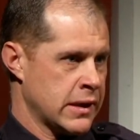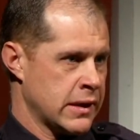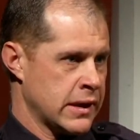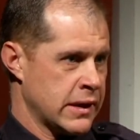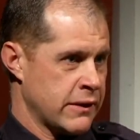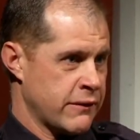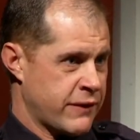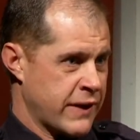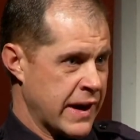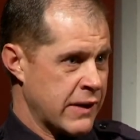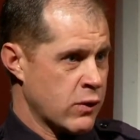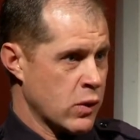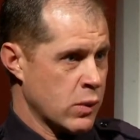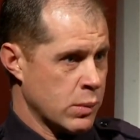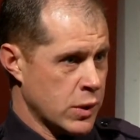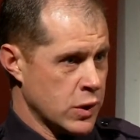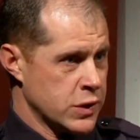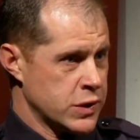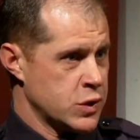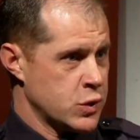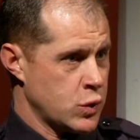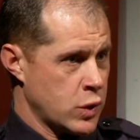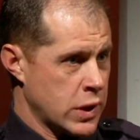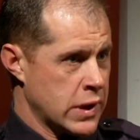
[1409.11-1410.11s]
favorable
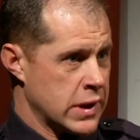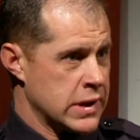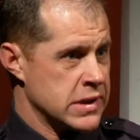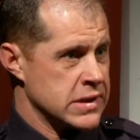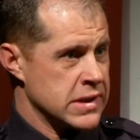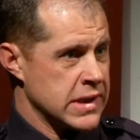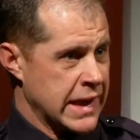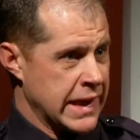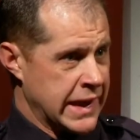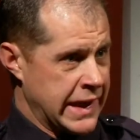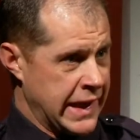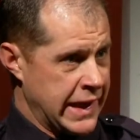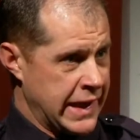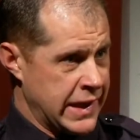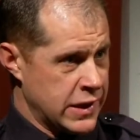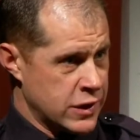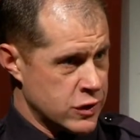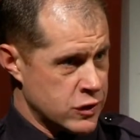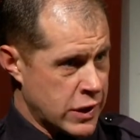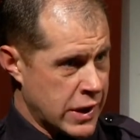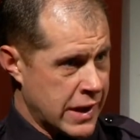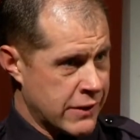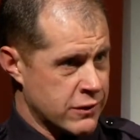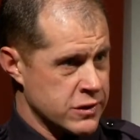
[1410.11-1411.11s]
to us, like getting
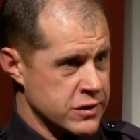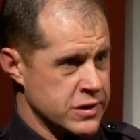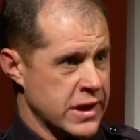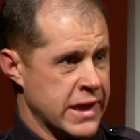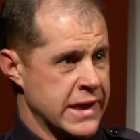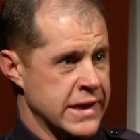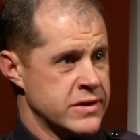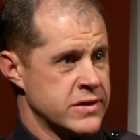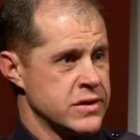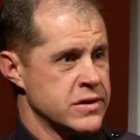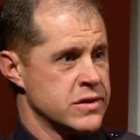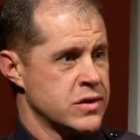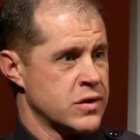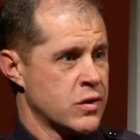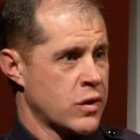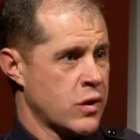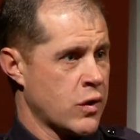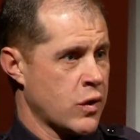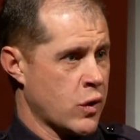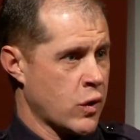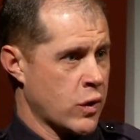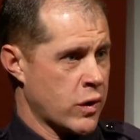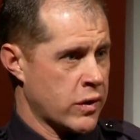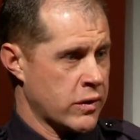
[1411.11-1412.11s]
a driver's license
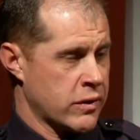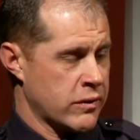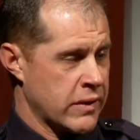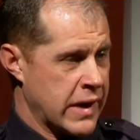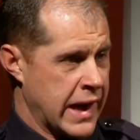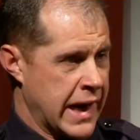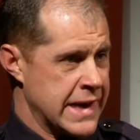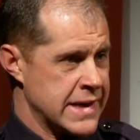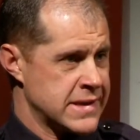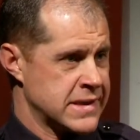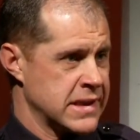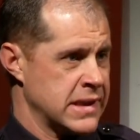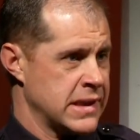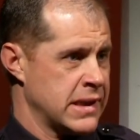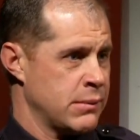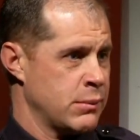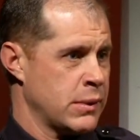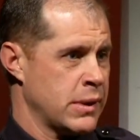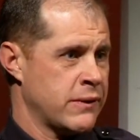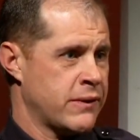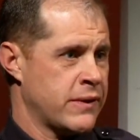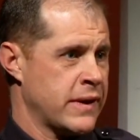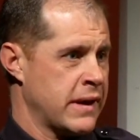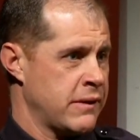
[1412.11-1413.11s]
or asking them
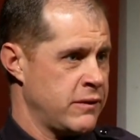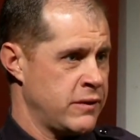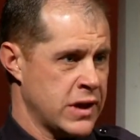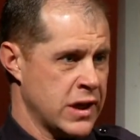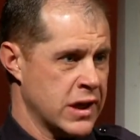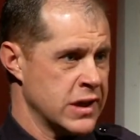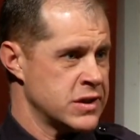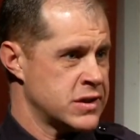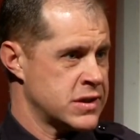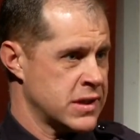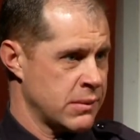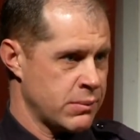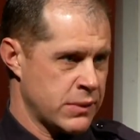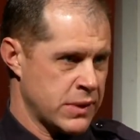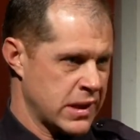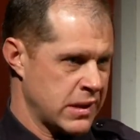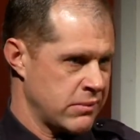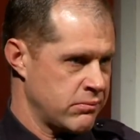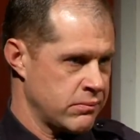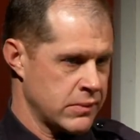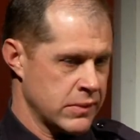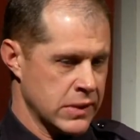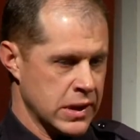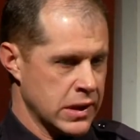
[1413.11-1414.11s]
if they've done
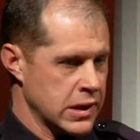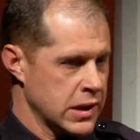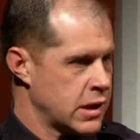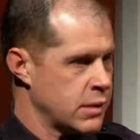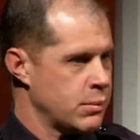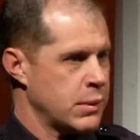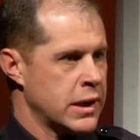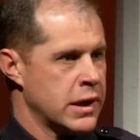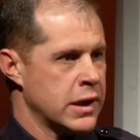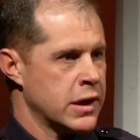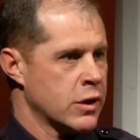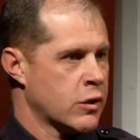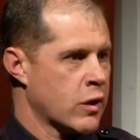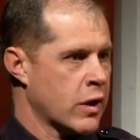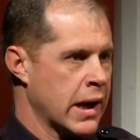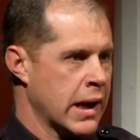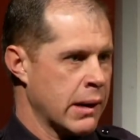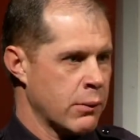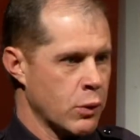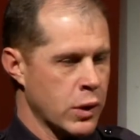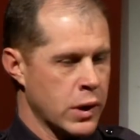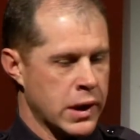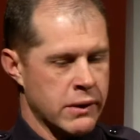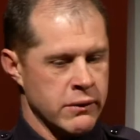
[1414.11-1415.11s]
something, committed a
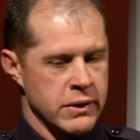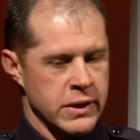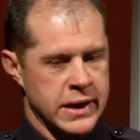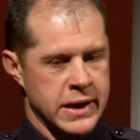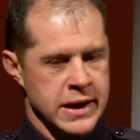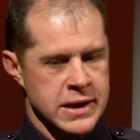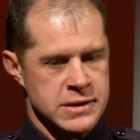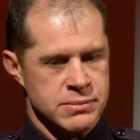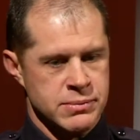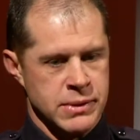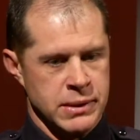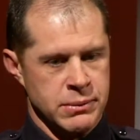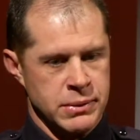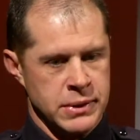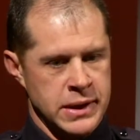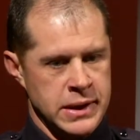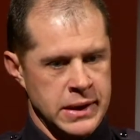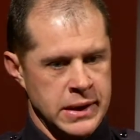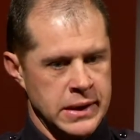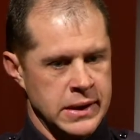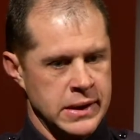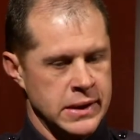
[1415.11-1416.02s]
crime, whatever the case may be,